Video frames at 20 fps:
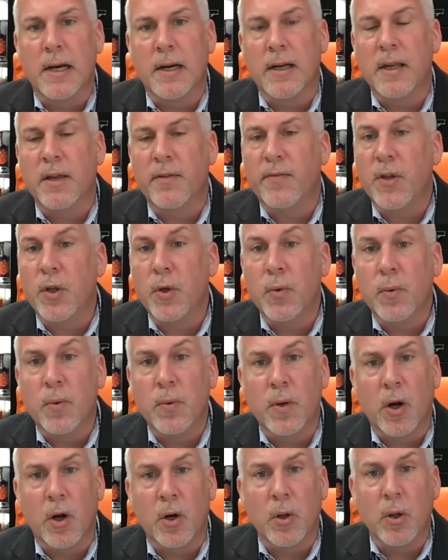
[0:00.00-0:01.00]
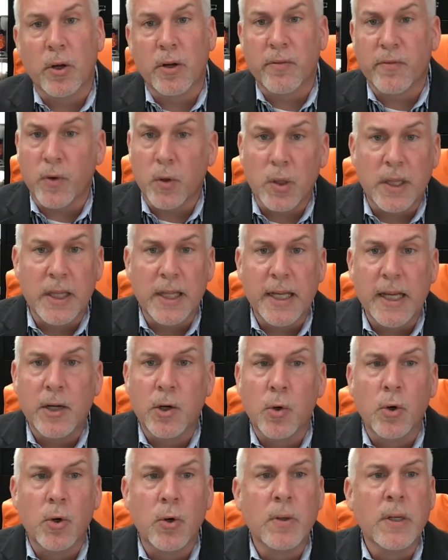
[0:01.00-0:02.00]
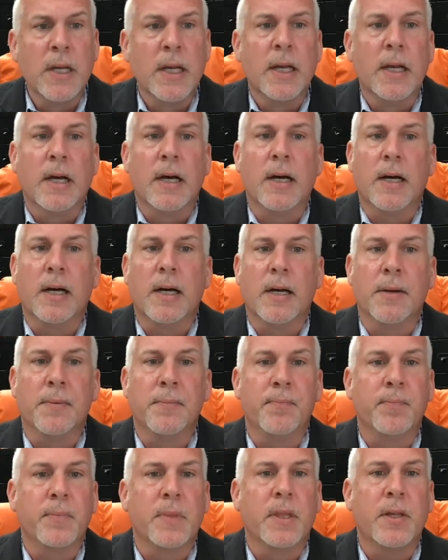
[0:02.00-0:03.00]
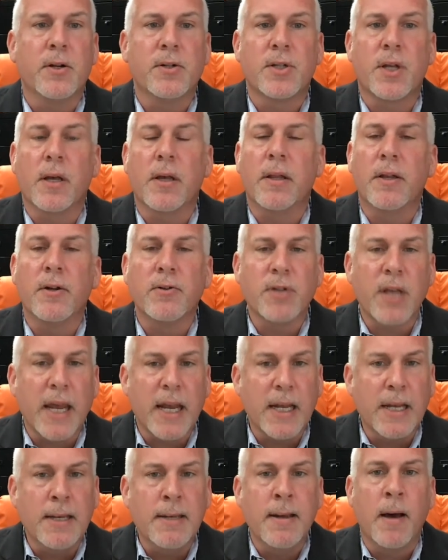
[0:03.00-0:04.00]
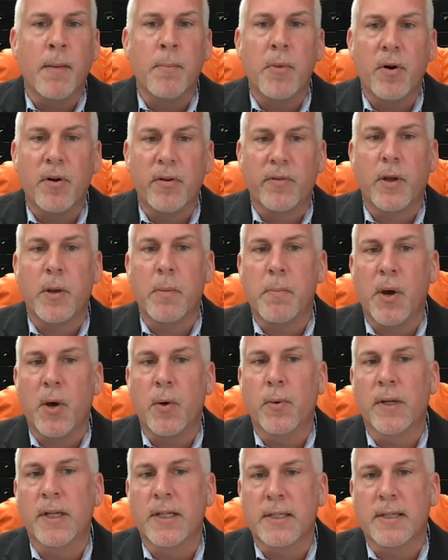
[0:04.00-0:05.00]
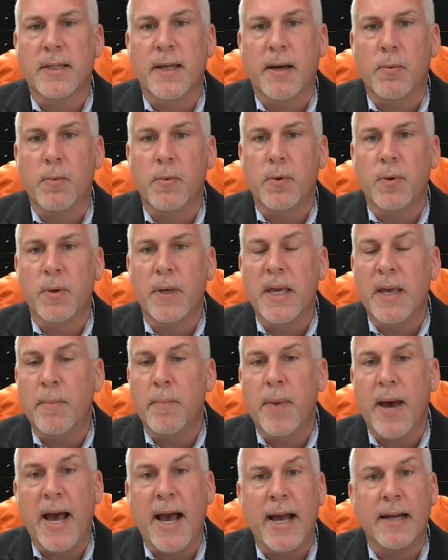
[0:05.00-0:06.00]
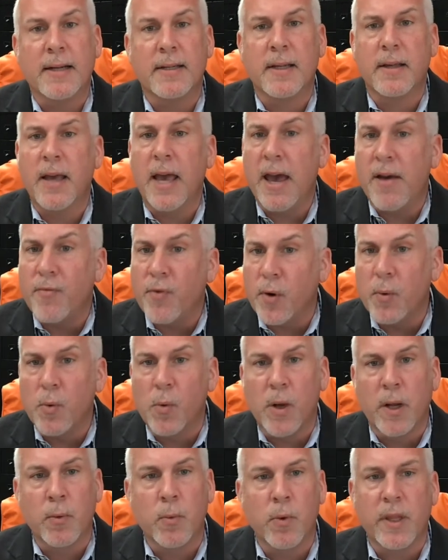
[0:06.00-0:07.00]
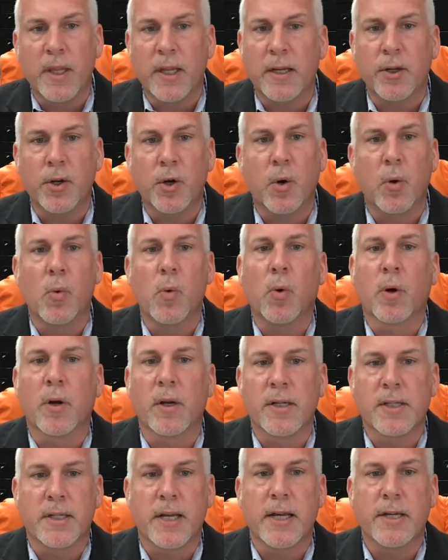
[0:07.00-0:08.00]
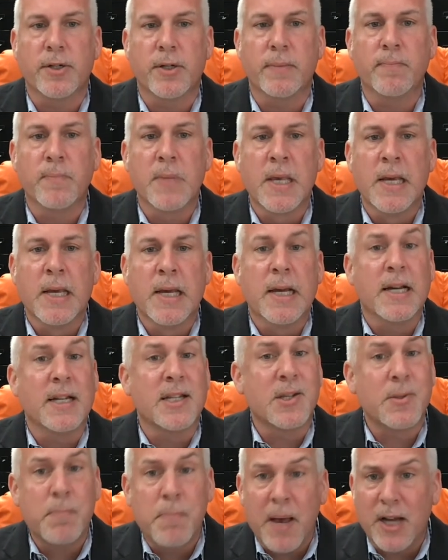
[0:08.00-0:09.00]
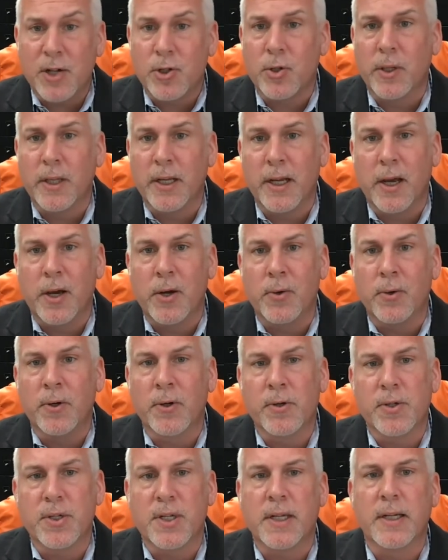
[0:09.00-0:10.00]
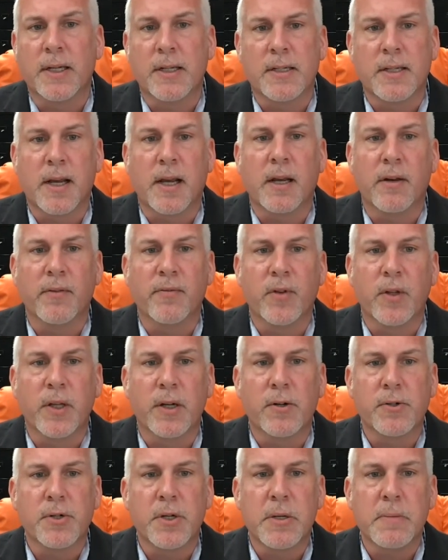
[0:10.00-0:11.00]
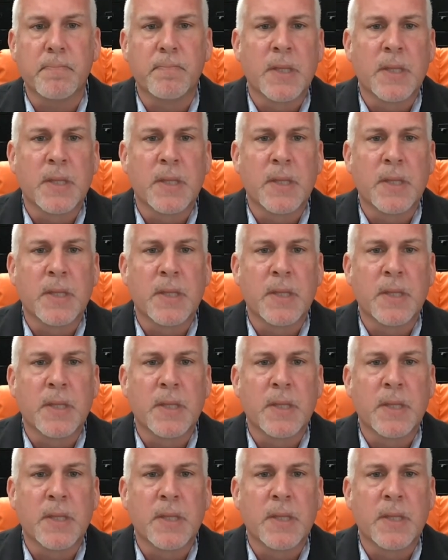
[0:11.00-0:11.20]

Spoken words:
if you are looking for legal, there's a number of components that will impact everyone within your organization, especially owners and executive leadership.